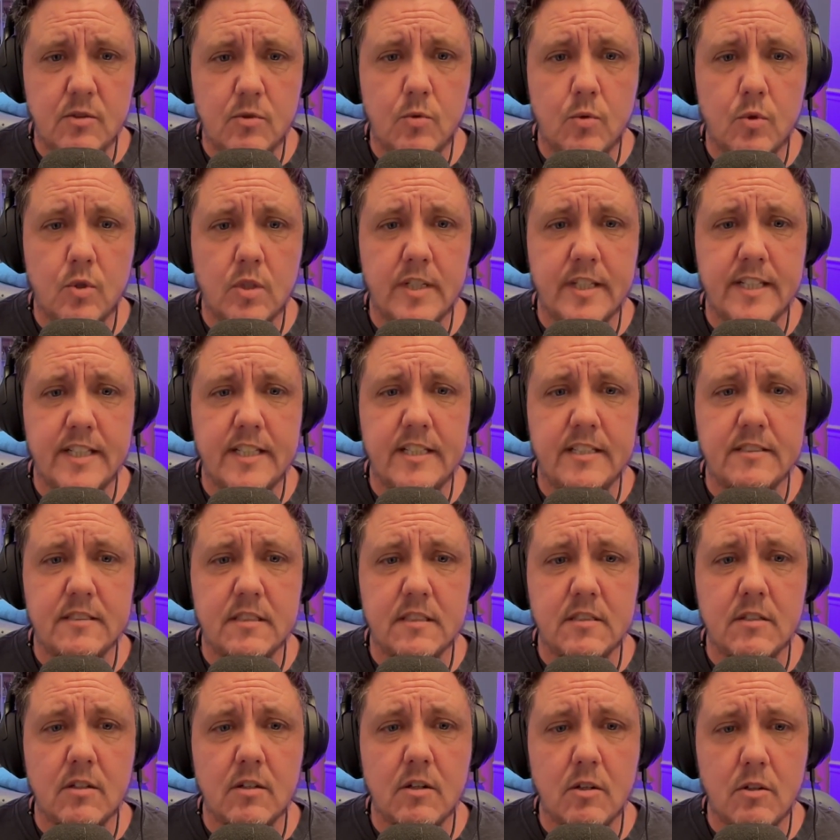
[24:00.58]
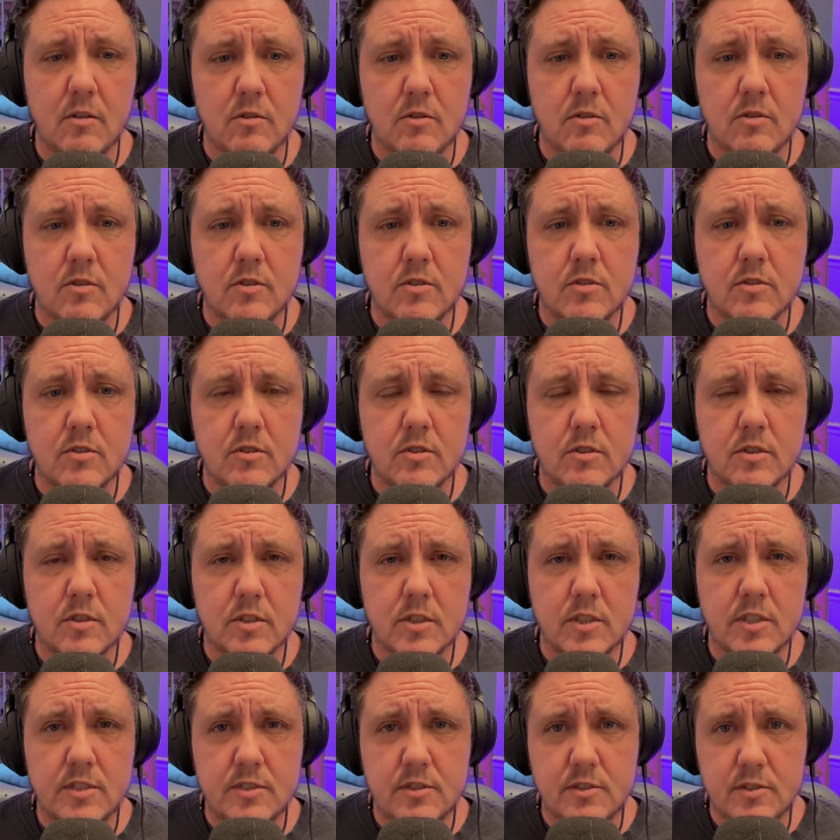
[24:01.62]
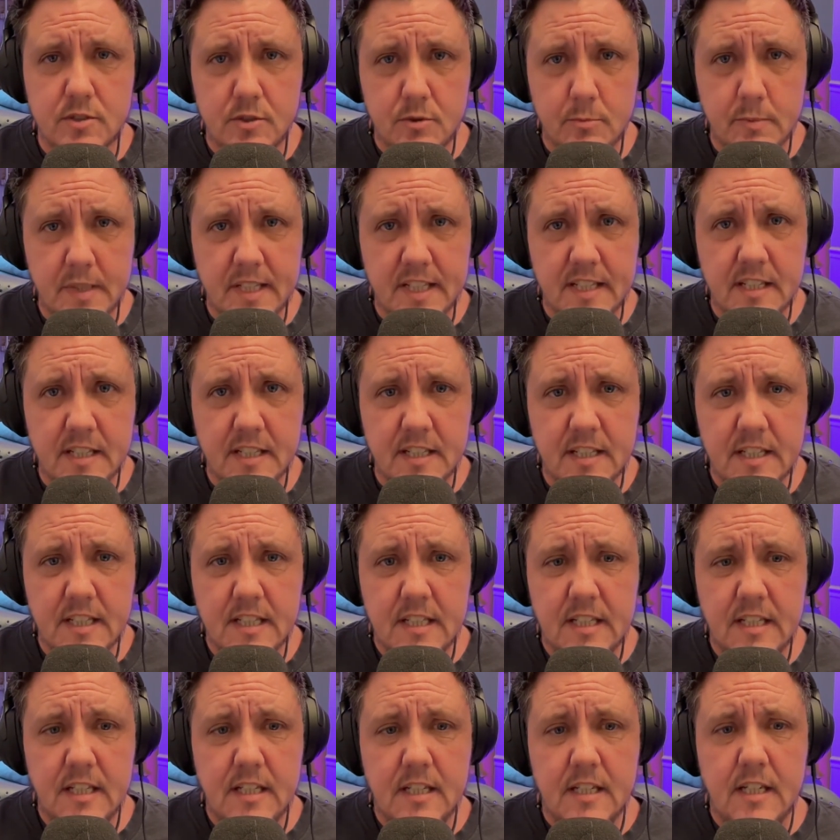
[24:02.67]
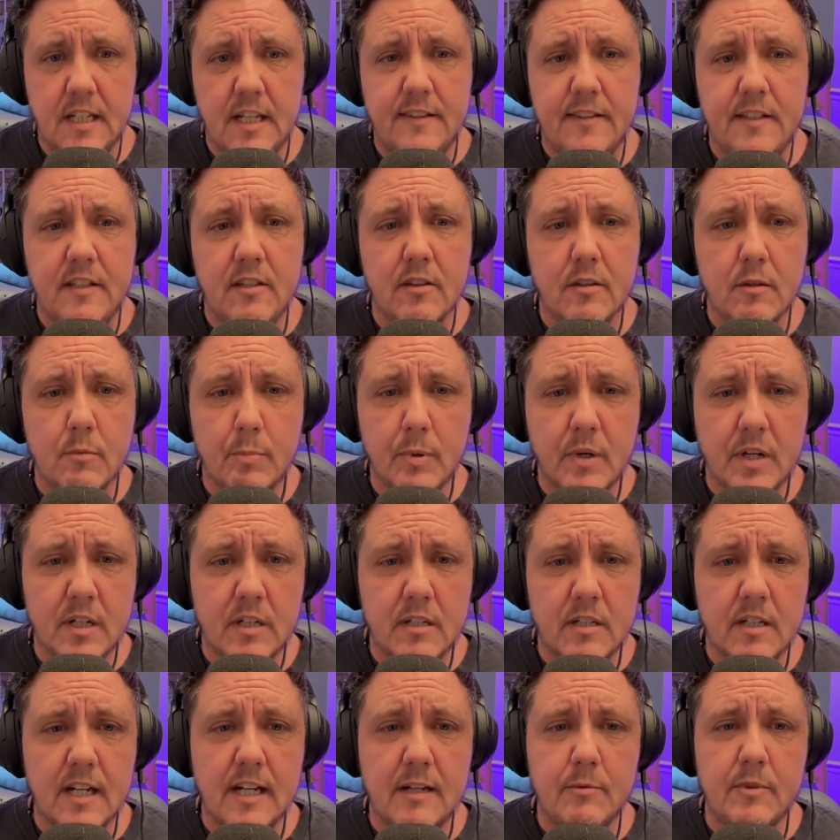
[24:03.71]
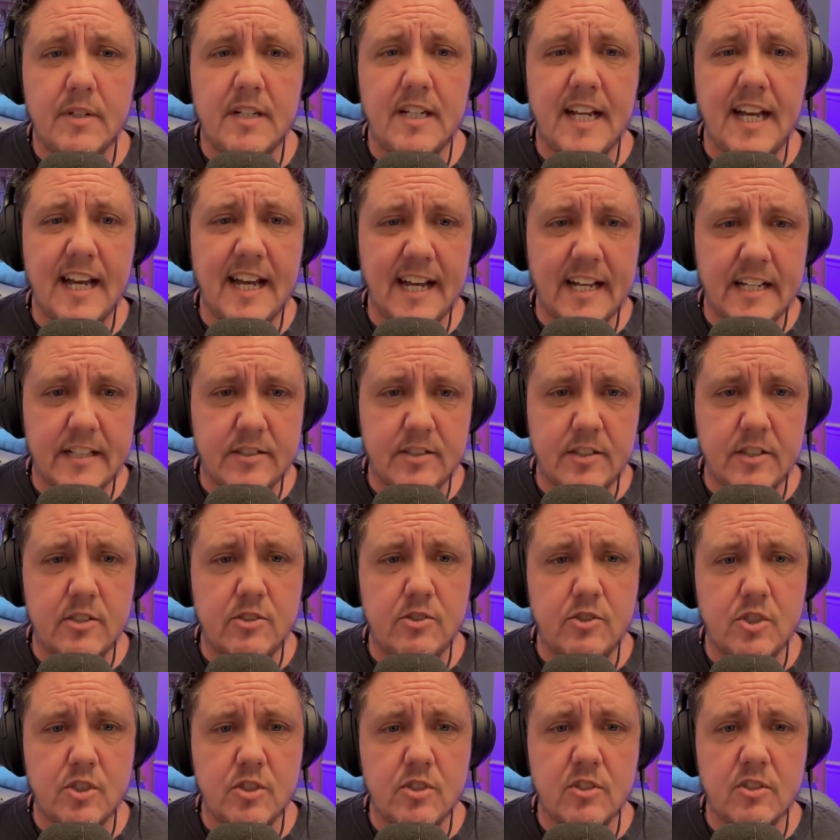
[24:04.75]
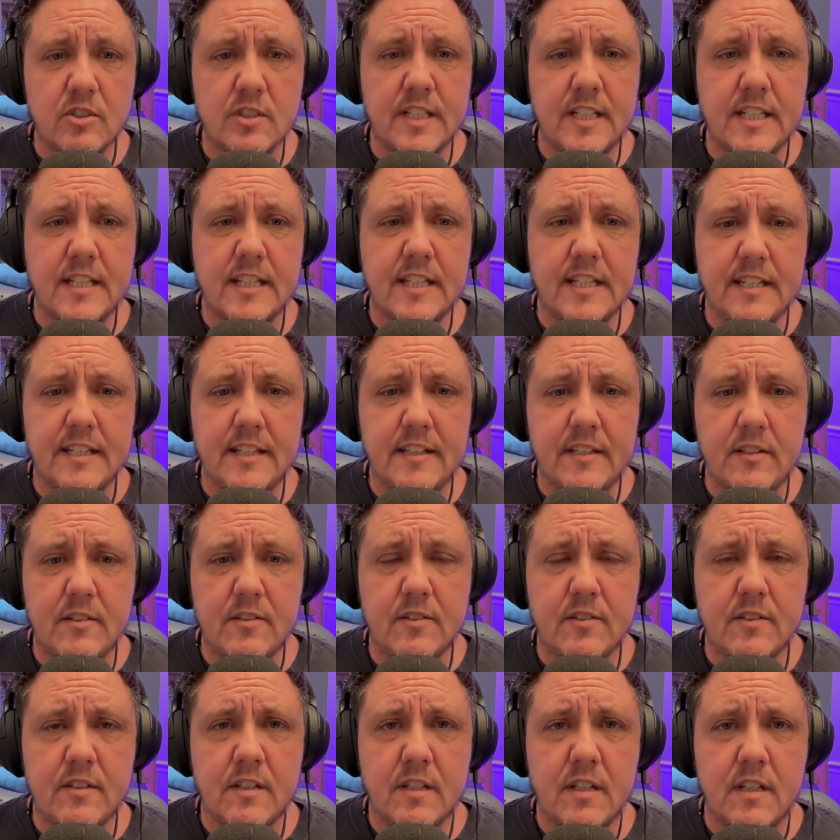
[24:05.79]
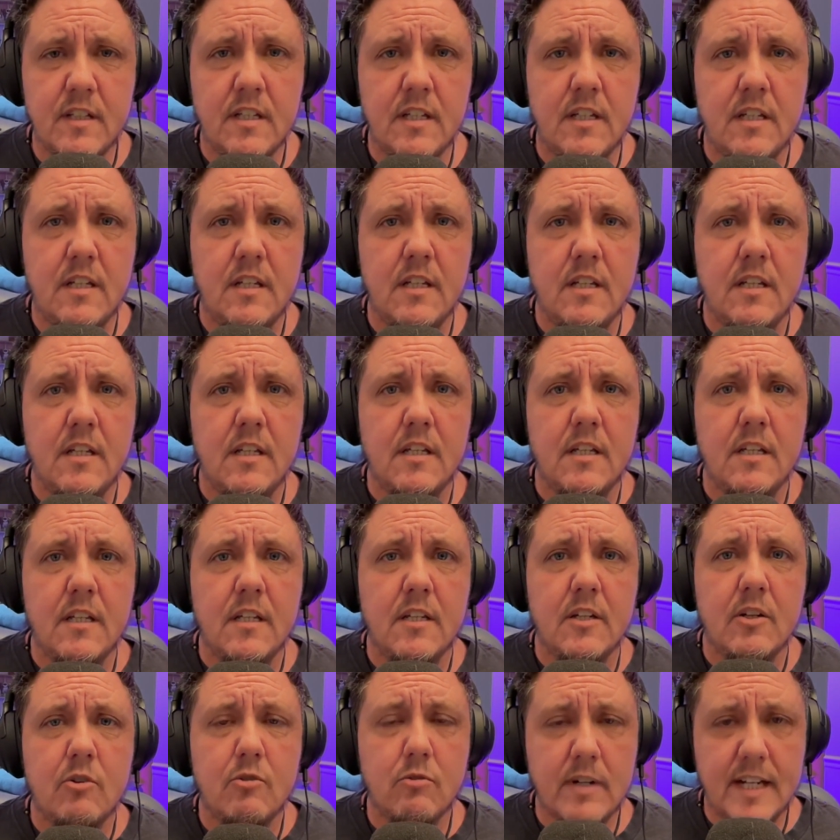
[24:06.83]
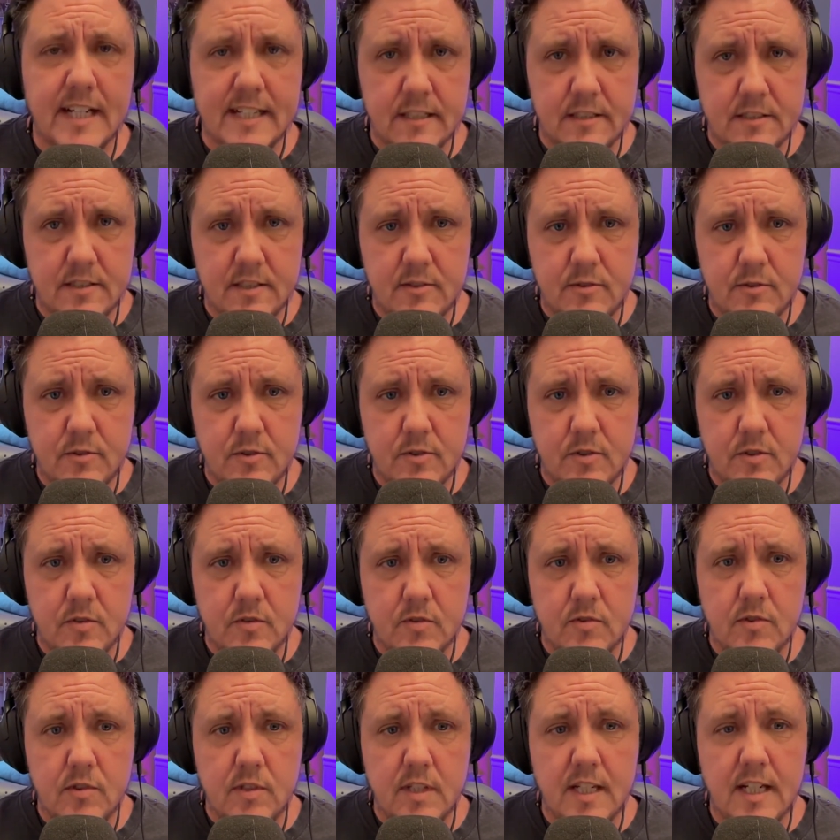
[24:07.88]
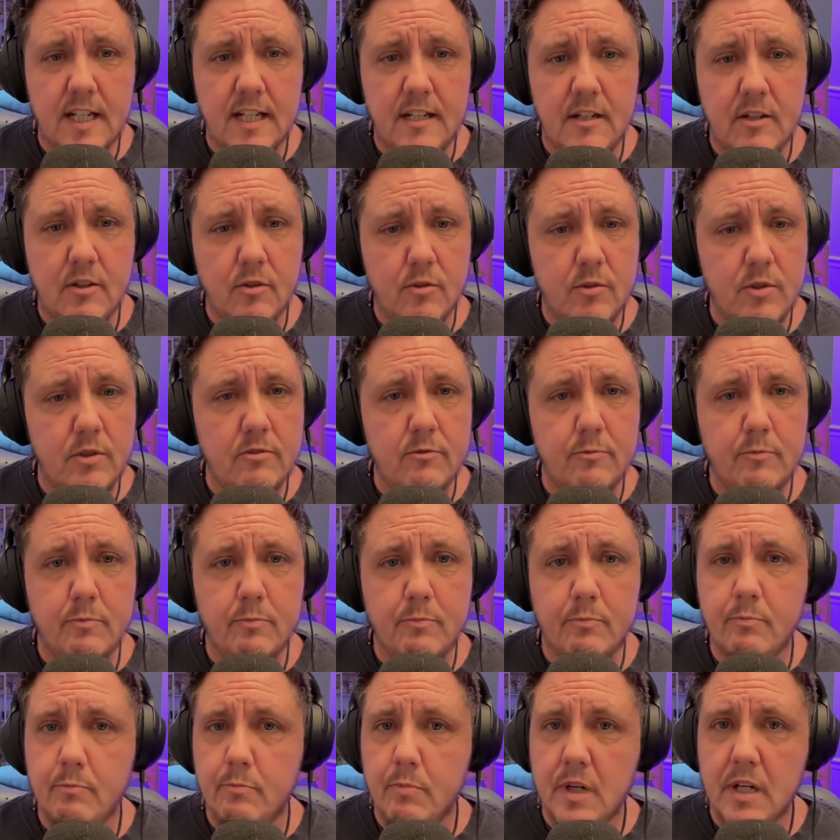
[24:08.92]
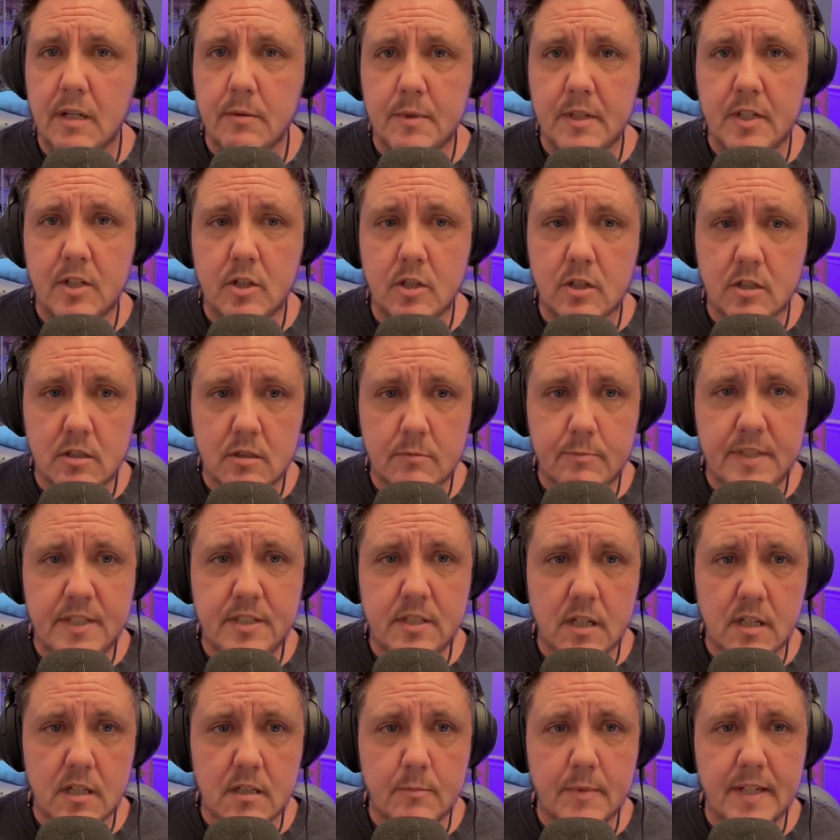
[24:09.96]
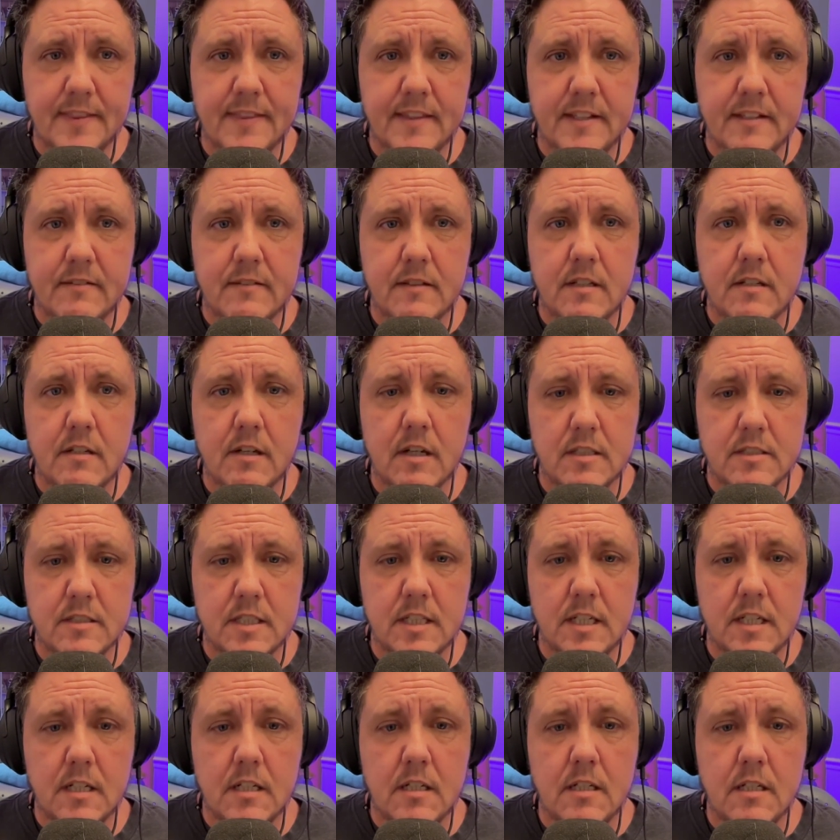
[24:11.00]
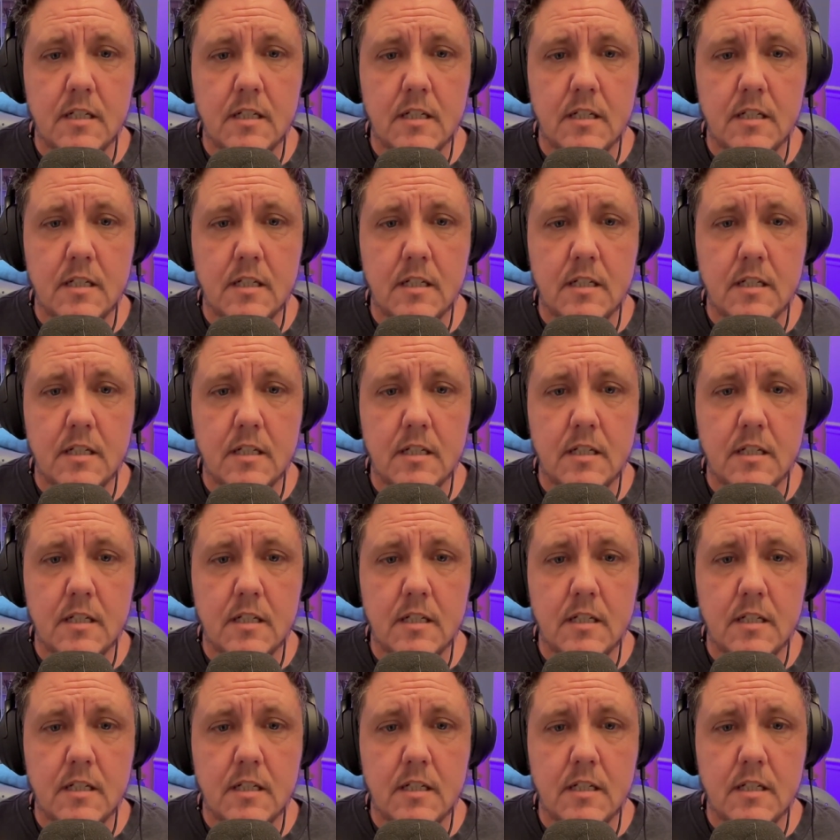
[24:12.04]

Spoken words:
or it isn't all consuming. And the other part I would add to the journaling is gratitude. And I know you've probably heard me talk about this to nausea,